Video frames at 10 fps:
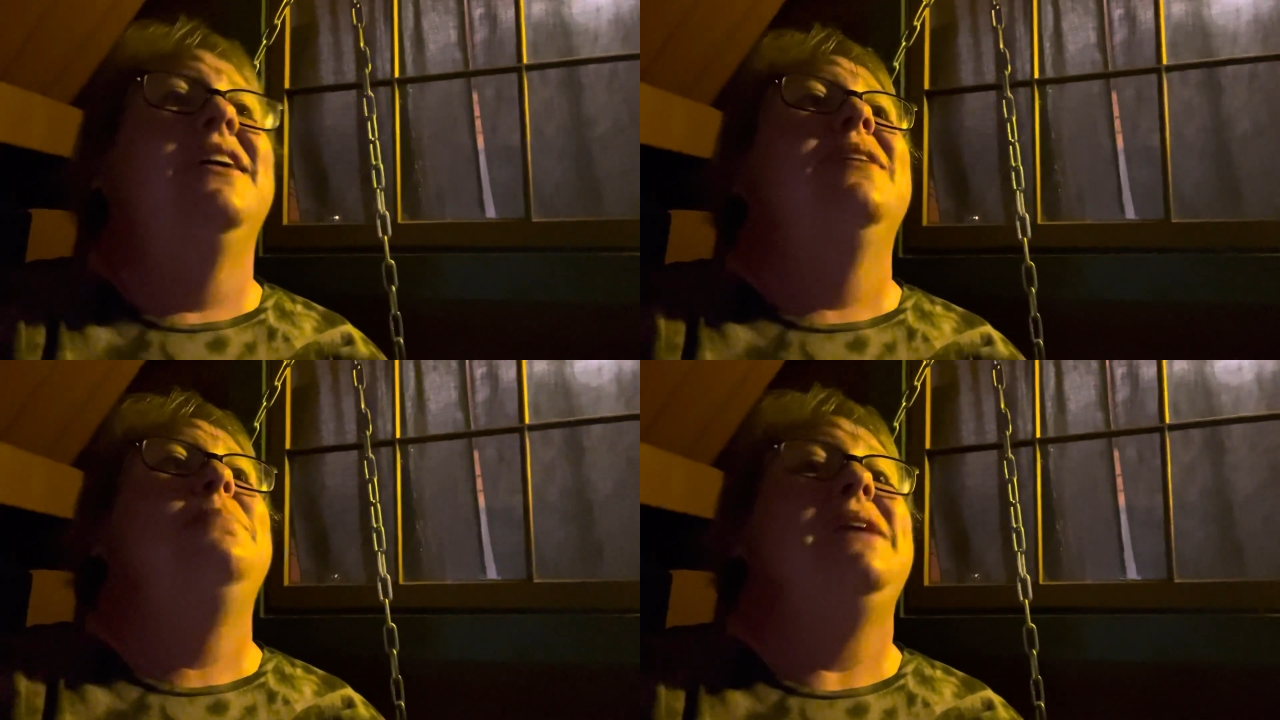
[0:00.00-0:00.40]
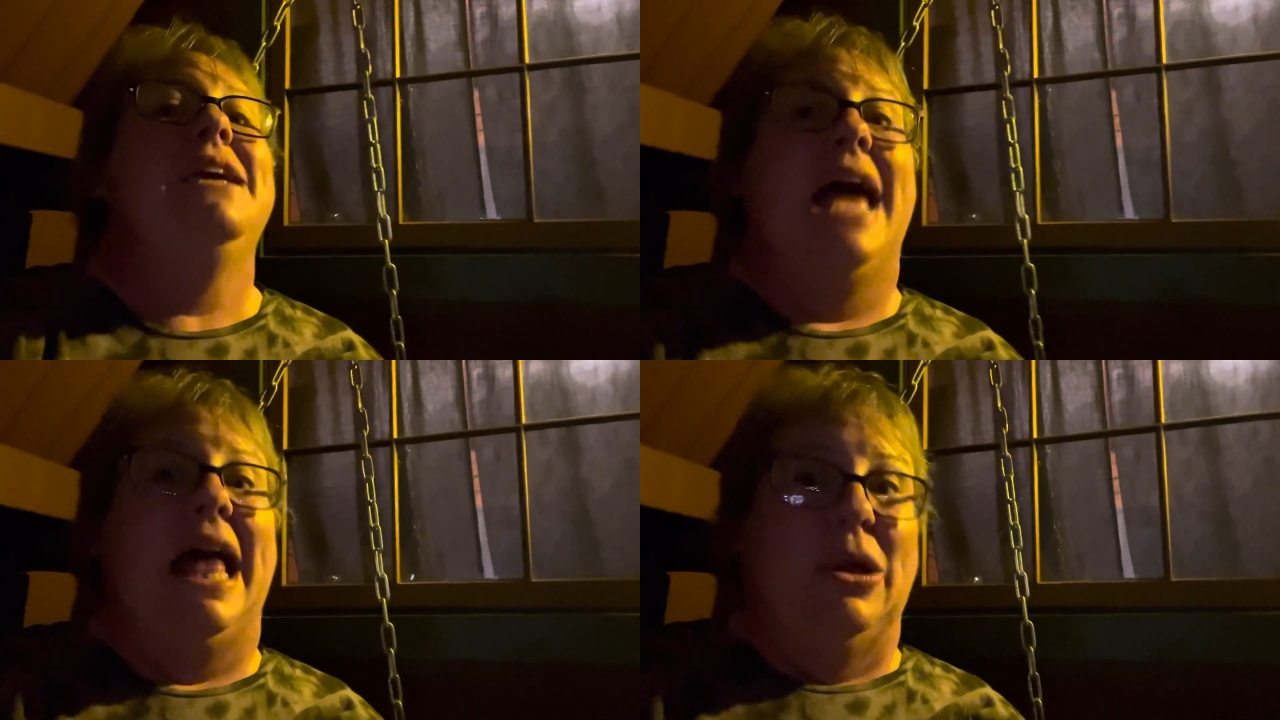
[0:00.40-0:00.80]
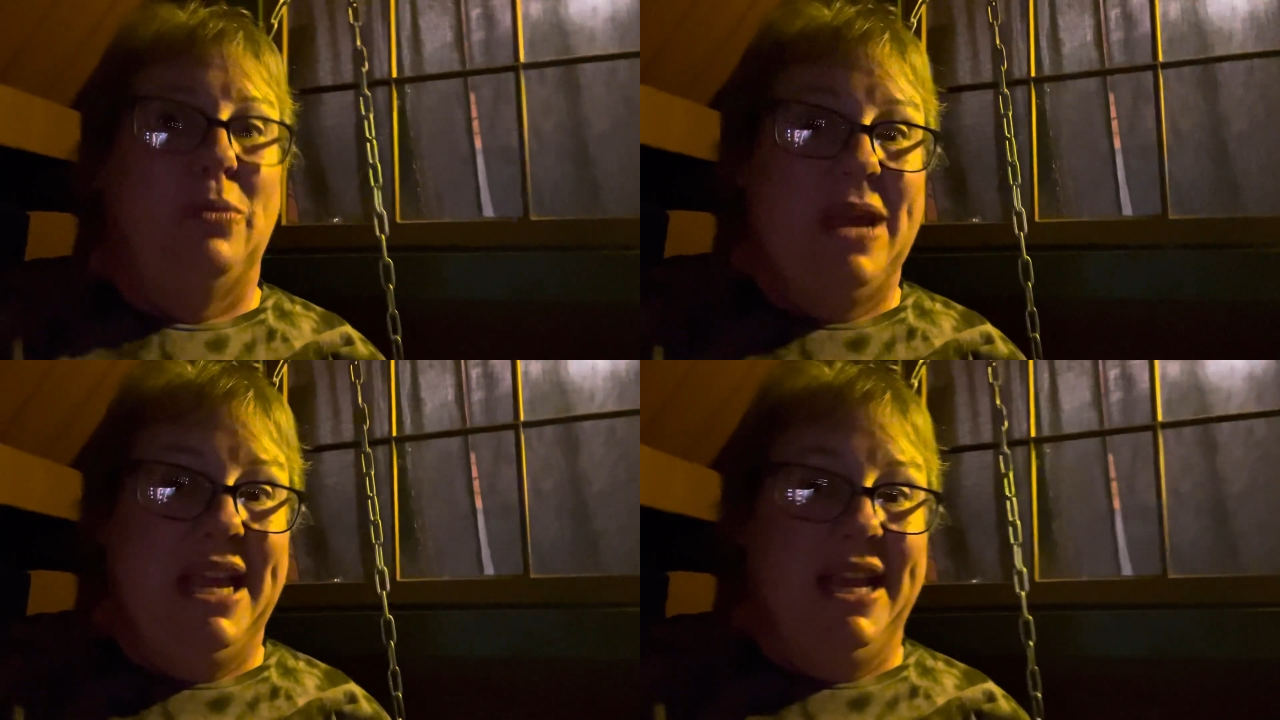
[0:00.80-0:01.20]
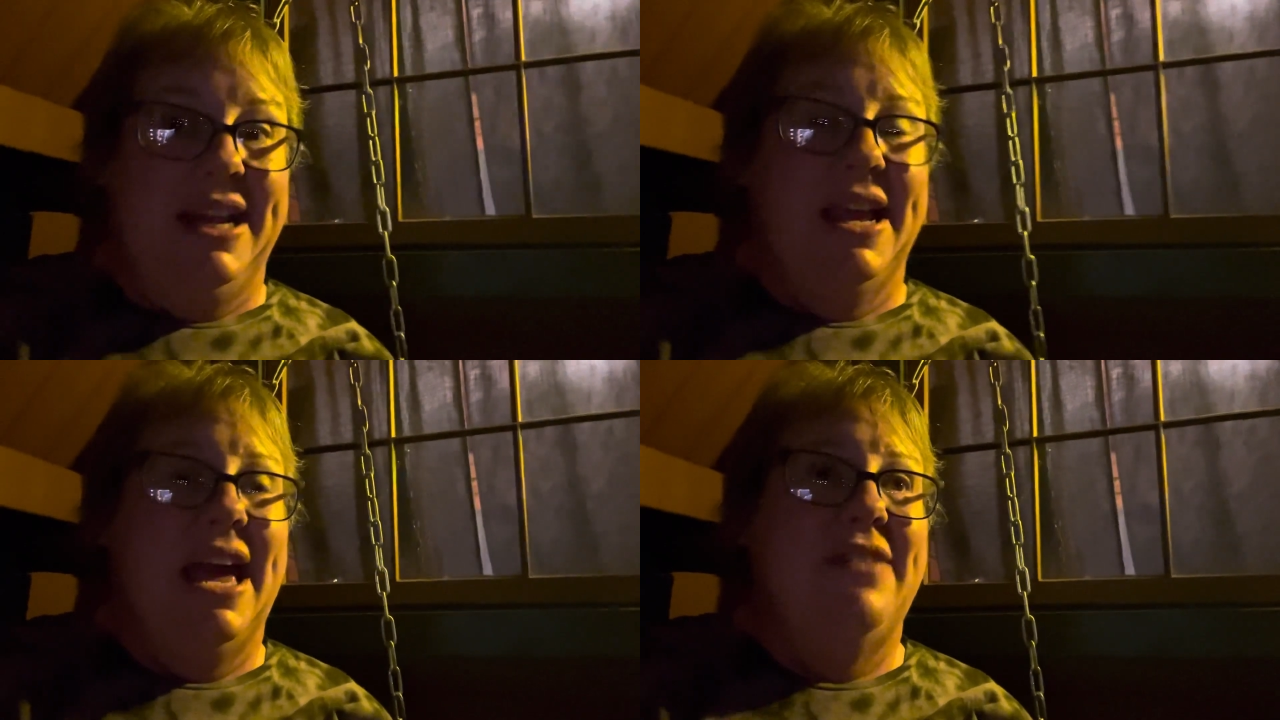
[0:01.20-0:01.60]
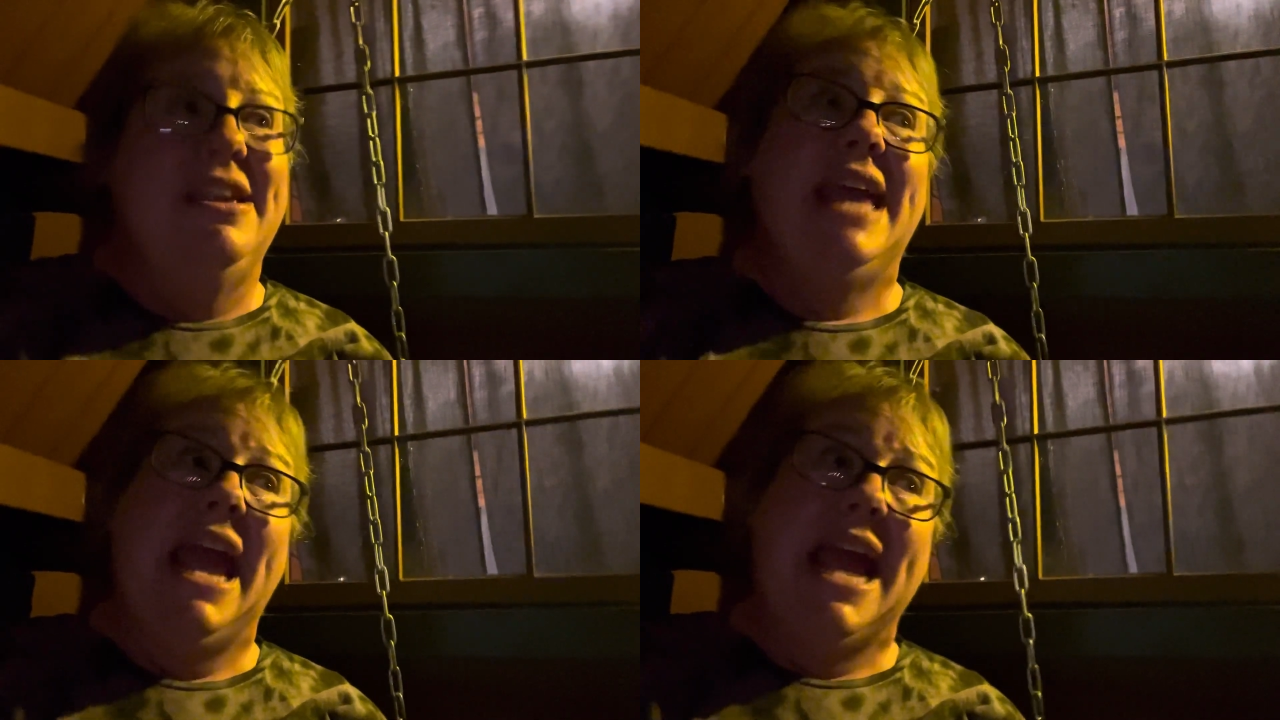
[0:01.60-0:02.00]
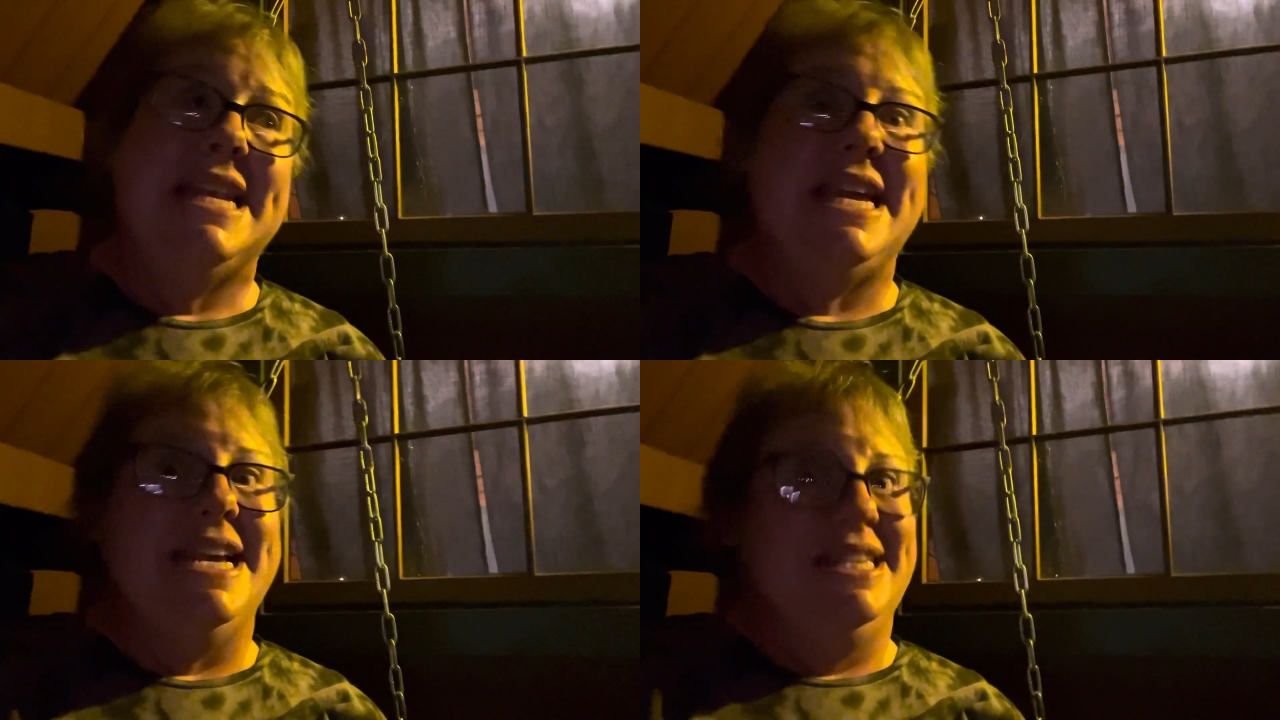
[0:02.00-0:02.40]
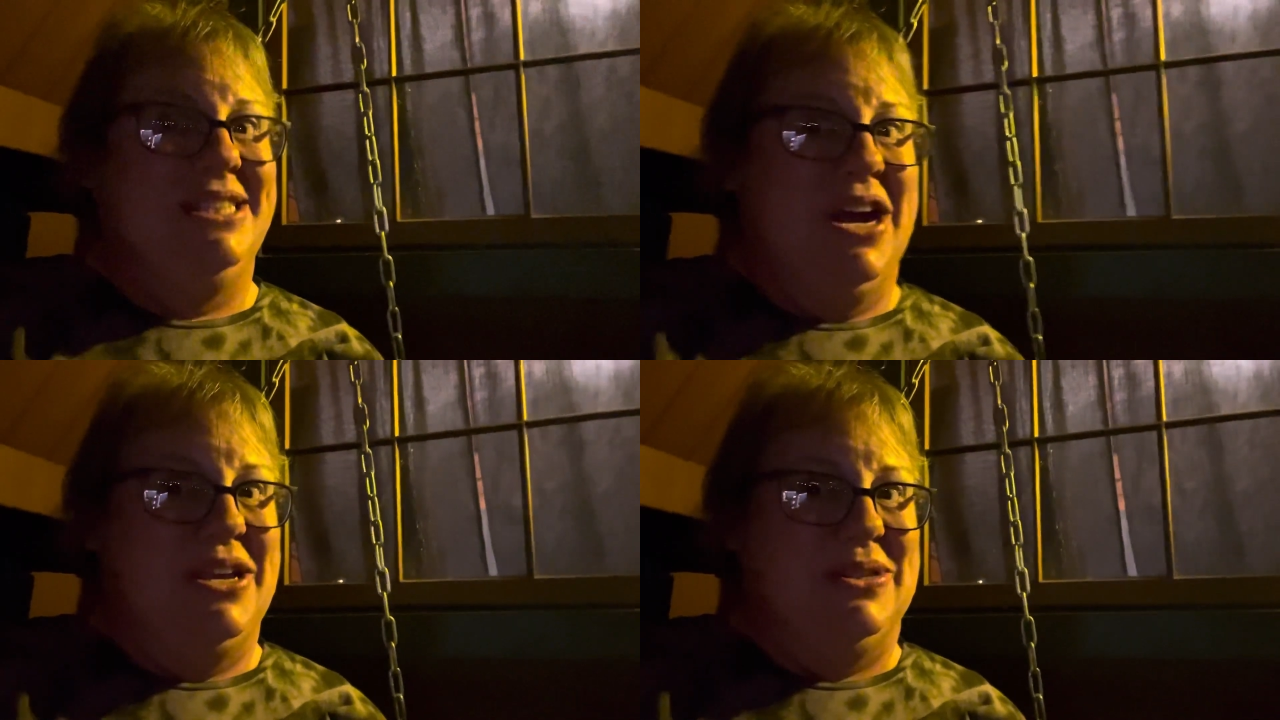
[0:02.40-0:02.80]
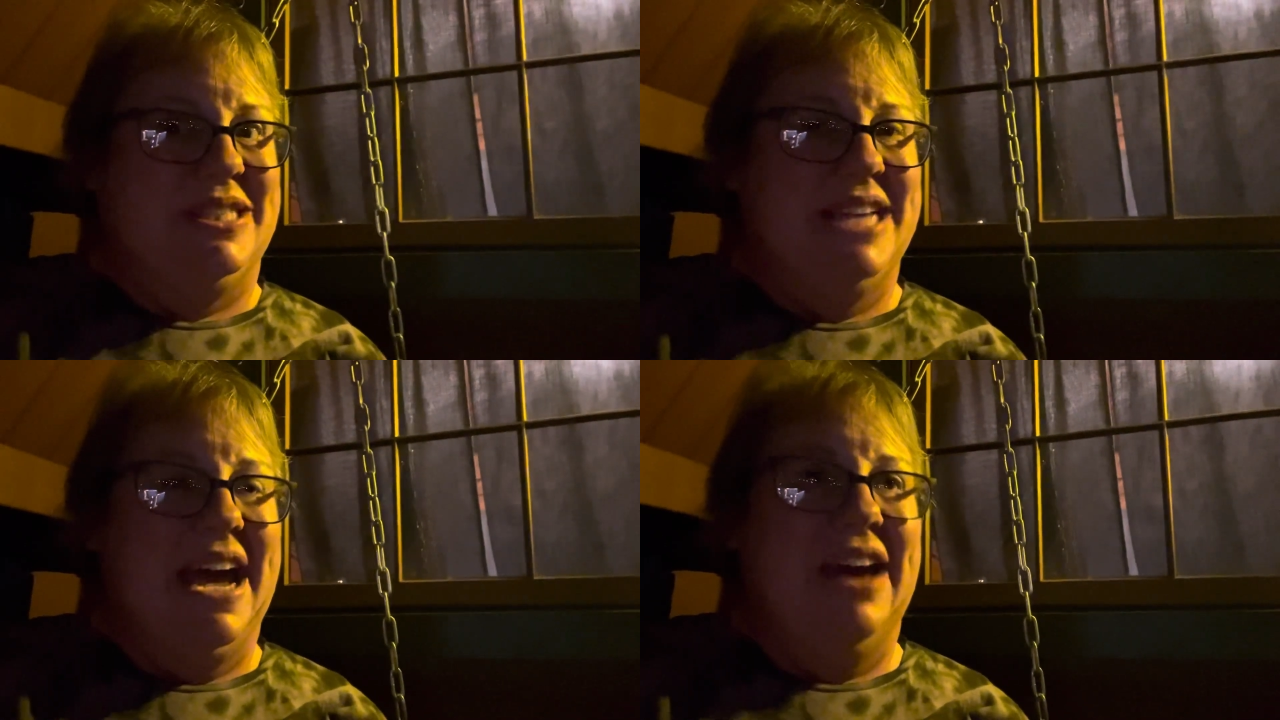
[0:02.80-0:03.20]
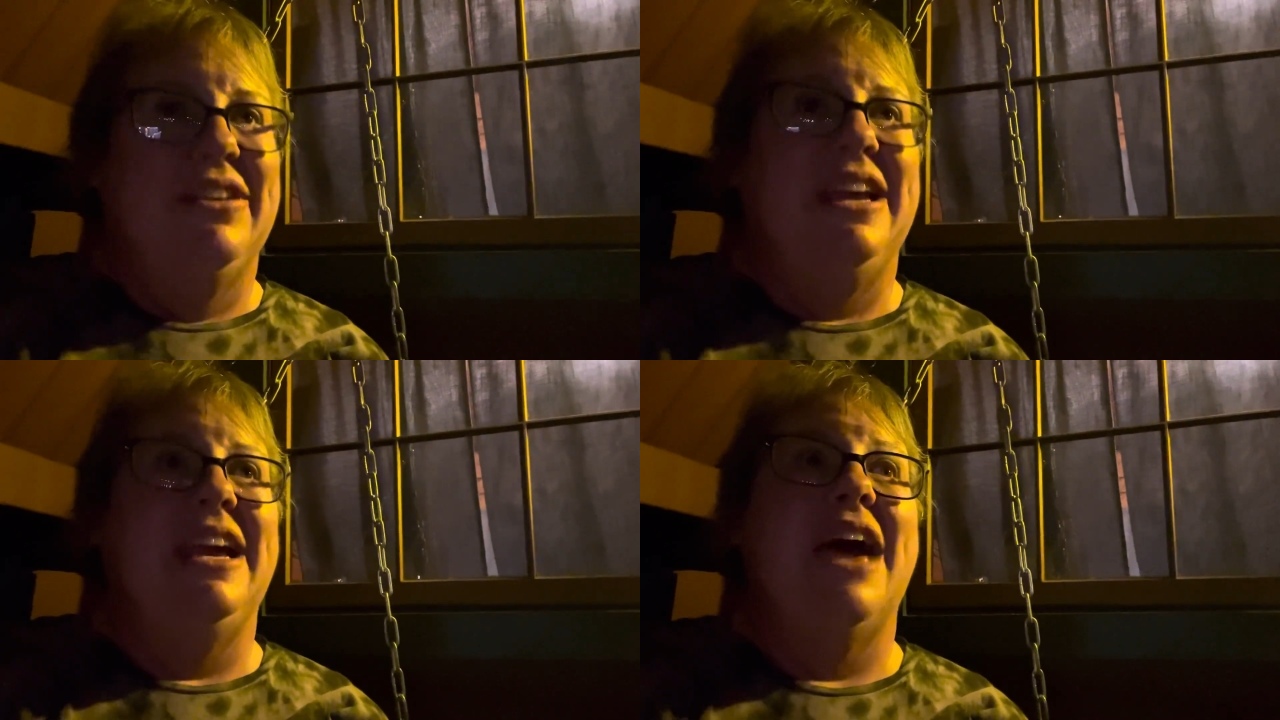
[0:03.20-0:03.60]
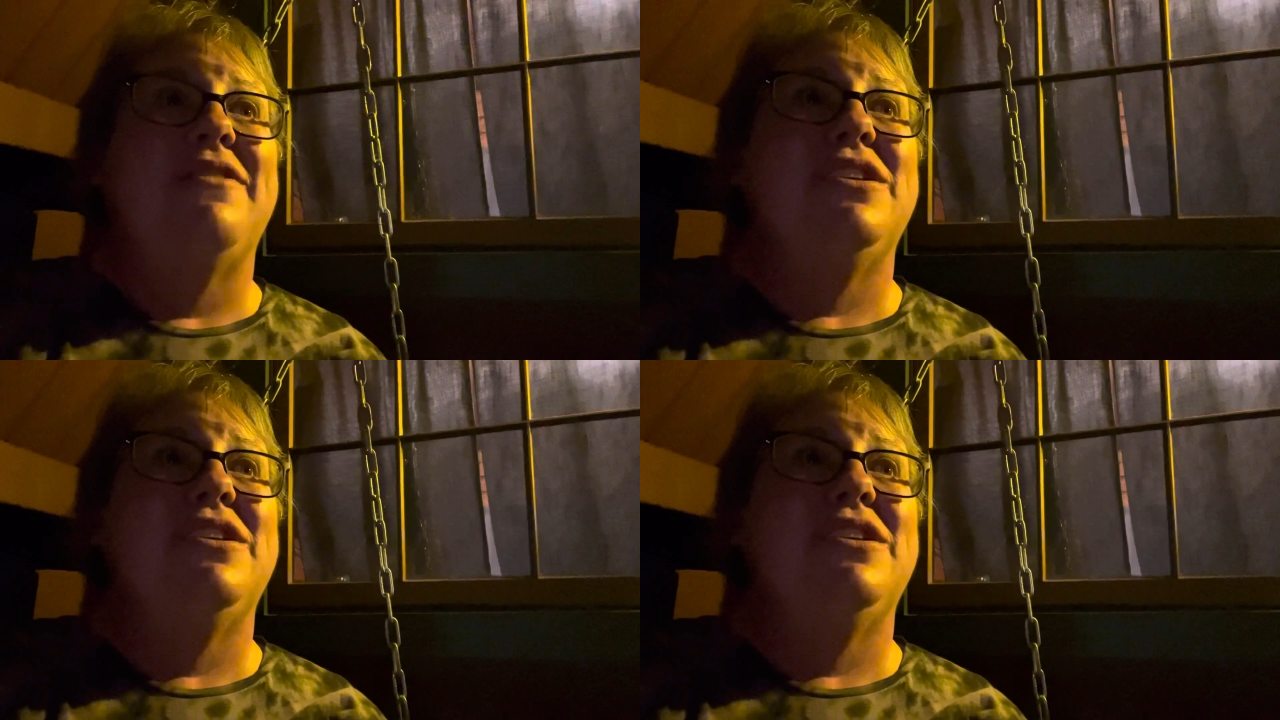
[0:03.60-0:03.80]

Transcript: being Halloween, having candy he's not used to having